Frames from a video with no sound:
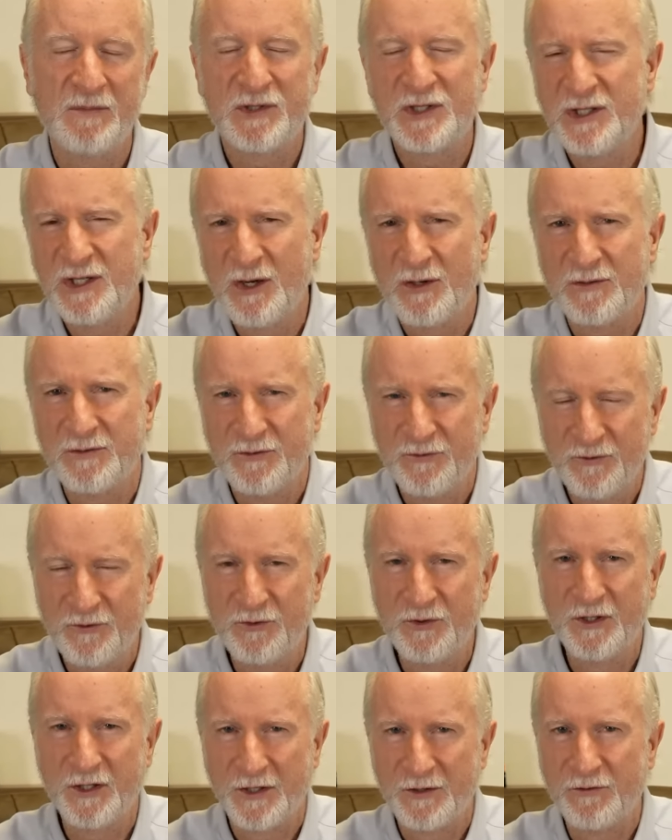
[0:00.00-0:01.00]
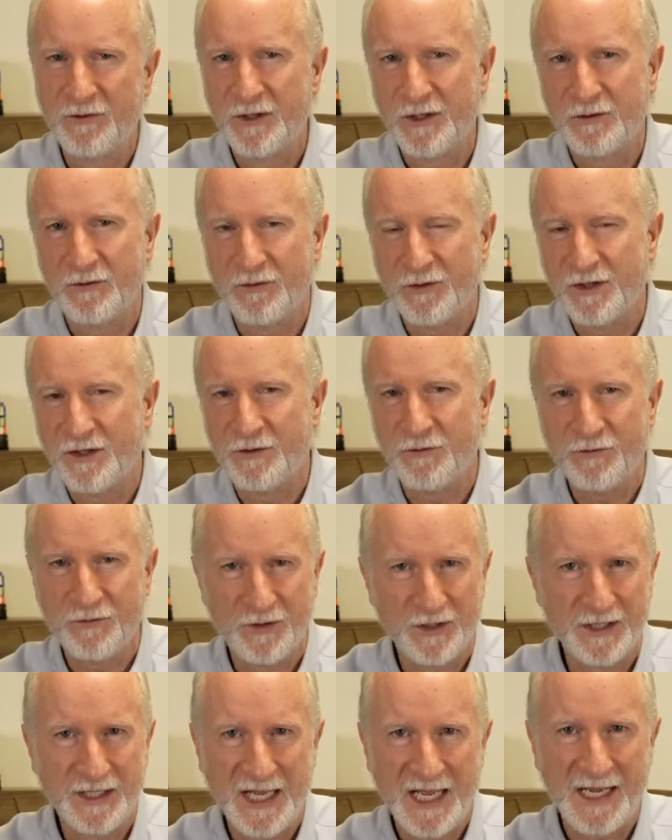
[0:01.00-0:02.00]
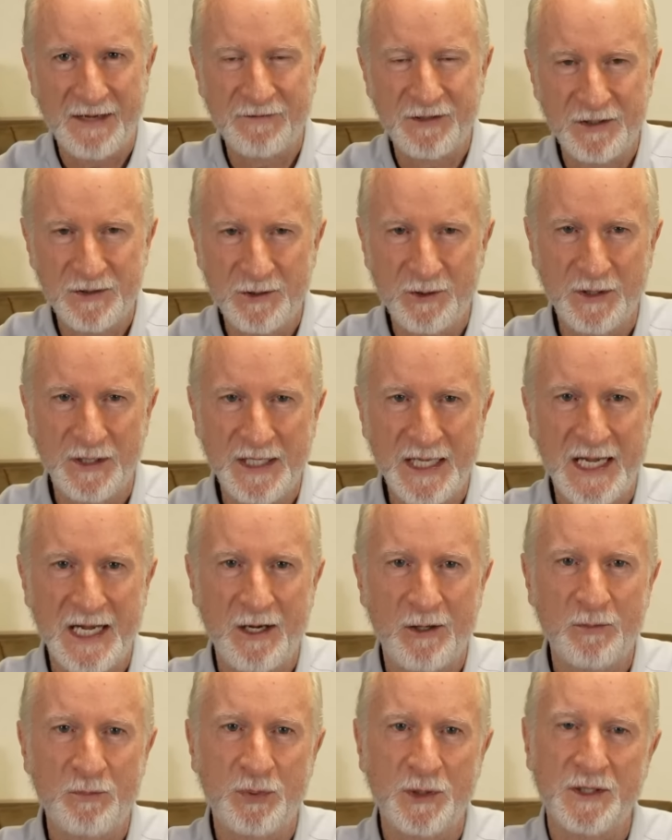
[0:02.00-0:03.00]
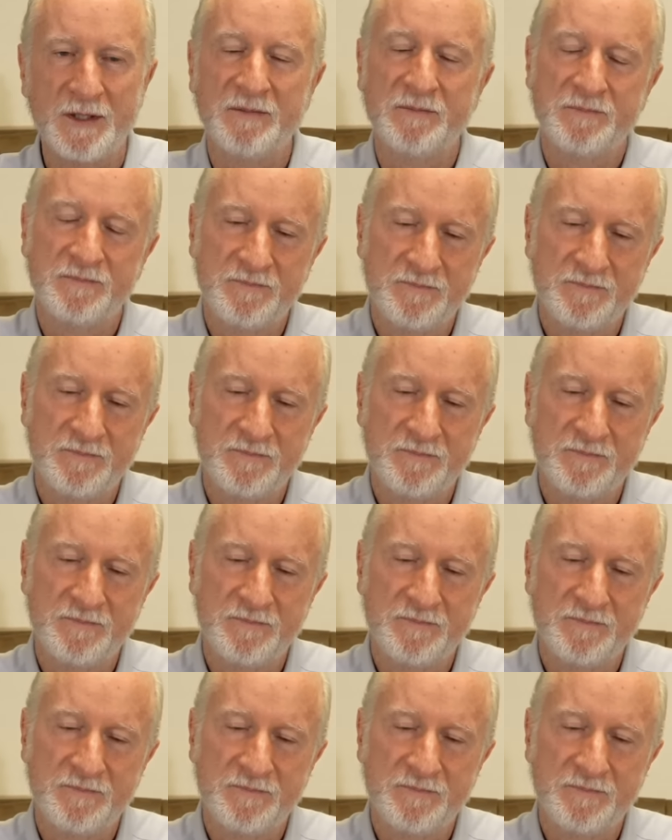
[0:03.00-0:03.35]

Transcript: So you don't really, really, really, really have to do it now, but